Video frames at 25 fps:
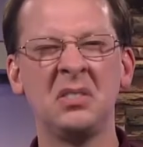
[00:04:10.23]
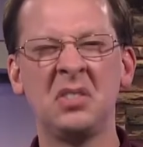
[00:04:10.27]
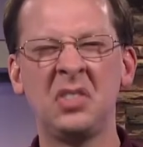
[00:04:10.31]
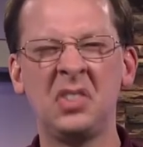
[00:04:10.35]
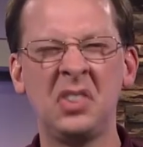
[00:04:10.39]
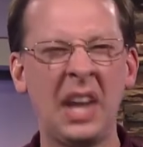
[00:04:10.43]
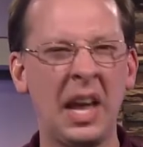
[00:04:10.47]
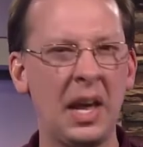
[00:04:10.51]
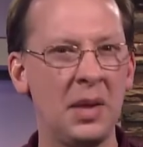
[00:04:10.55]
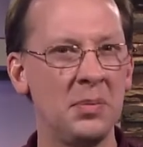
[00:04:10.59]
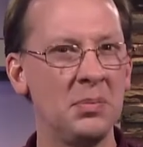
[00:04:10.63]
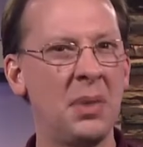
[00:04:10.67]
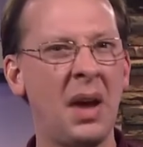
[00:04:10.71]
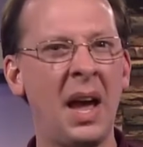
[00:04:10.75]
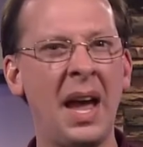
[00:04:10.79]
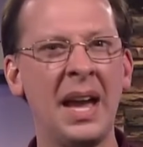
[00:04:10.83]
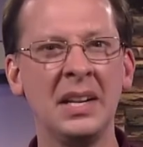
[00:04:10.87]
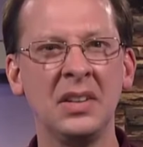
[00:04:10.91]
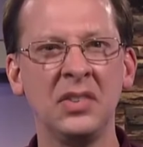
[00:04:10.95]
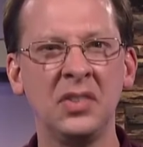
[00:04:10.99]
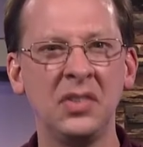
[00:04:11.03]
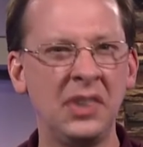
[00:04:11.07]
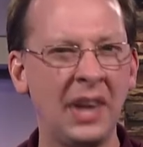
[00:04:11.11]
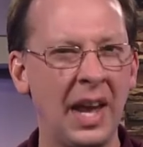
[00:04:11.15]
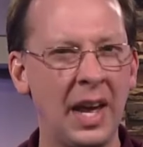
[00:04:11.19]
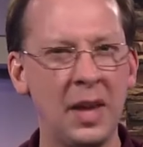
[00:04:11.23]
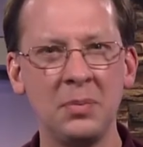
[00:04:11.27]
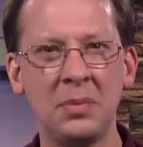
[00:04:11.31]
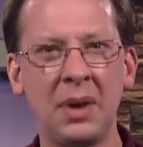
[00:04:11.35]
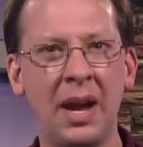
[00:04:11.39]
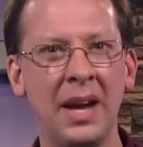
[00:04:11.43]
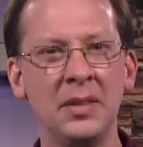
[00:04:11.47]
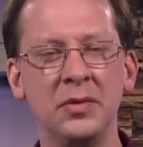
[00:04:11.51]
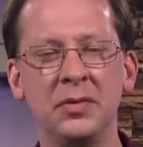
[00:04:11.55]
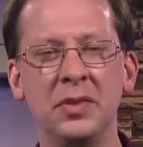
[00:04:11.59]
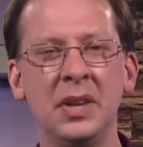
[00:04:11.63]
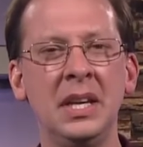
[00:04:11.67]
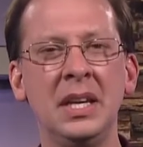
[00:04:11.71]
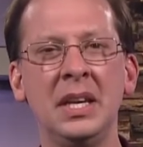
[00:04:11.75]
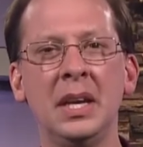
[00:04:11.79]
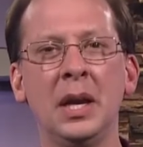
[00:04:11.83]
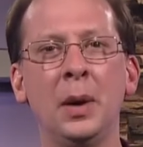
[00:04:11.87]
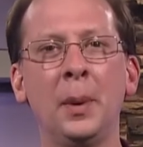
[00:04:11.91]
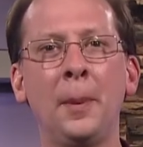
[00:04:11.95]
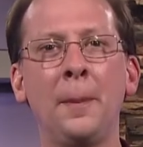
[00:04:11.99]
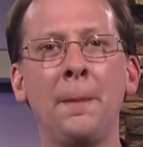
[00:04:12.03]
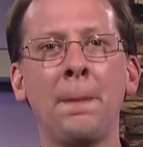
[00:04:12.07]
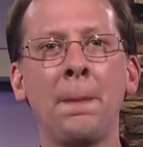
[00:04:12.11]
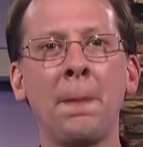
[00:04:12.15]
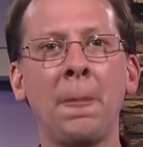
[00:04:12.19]
soundbite, soundbite
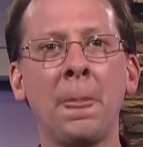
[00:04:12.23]
video,